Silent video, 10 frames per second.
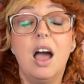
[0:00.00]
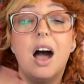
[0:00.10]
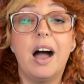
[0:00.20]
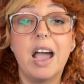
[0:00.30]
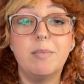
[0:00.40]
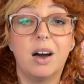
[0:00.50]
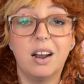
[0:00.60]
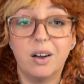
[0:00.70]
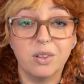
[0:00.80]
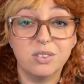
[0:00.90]
I am on
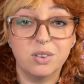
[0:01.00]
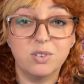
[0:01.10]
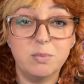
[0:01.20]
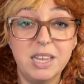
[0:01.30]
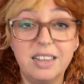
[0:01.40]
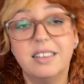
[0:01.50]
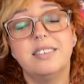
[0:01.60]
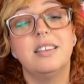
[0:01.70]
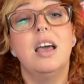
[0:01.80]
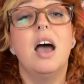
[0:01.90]
other social
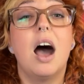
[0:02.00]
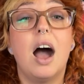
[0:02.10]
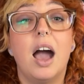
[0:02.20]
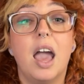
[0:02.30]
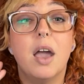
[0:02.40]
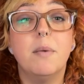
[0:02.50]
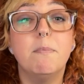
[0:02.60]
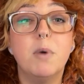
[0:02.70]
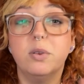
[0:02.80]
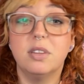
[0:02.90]
medias. I
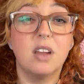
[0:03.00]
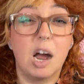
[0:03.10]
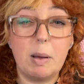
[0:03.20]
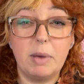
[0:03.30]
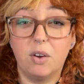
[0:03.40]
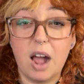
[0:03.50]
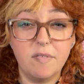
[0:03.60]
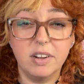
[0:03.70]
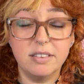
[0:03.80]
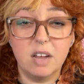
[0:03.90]
mostly talk about my
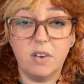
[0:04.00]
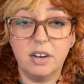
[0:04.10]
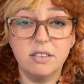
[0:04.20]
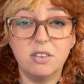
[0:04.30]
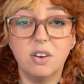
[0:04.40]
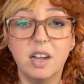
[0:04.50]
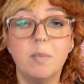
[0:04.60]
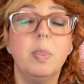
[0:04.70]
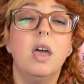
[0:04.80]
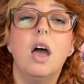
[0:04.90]
crafting stuff on Instagram.
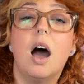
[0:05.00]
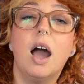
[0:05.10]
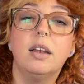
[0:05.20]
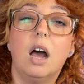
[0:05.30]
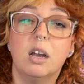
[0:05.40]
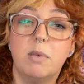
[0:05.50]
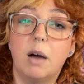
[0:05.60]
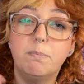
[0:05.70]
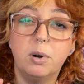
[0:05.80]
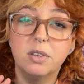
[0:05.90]
I talk
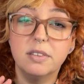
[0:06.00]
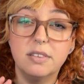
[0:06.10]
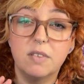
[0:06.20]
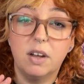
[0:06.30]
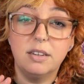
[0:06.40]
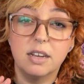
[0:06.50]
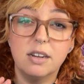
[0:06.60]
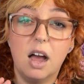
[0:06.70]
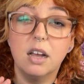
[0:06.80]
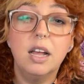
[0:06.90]
about books and stuff on
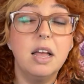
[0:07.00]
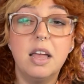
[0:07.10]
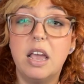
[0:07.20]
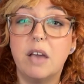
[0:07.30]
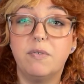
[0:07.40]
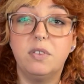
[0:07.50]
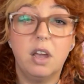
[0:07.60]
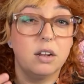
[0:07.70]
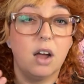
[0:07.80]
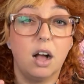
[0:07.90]
TikTok, if
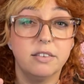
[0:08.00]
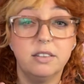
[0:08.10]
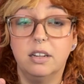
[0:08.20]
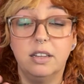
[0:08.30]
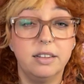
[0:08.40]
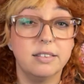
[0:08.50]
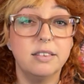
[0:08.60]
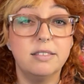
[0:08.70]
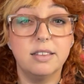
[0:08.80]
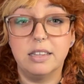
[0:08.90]
TikTok still
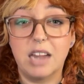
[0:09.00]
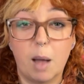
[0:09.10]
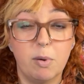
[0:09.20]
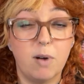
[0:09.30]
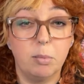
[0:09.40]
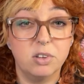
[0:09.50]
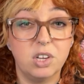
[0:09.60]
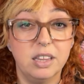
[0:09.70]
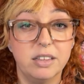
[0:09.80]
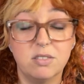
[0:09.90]
exists at the time of
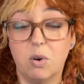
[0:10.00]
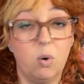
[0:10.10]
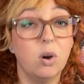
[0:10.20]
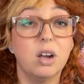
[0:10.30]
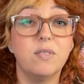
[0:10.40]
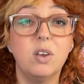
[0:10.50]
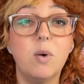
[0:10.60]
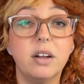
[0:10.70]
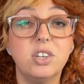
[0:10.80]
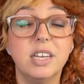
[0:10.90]
publishing this or of you
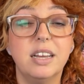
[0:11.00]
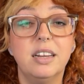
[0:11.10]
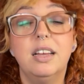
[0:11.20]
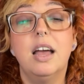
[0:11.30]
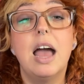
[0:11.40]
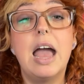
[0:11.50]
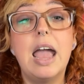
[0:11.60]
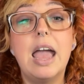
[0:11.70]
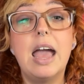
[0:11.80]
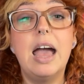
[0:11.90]
watching it.
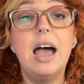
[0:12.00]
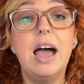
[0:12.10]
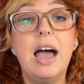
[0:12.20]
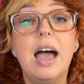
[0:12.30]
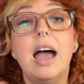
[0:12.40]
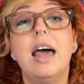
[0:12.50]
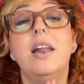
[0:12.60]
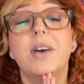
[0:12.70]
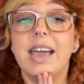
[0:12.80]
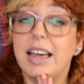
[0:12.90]
And
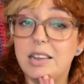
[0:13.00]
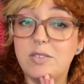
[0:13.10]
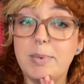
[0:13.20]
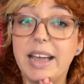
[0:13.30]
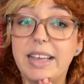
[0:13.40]
okay, I love you, bye.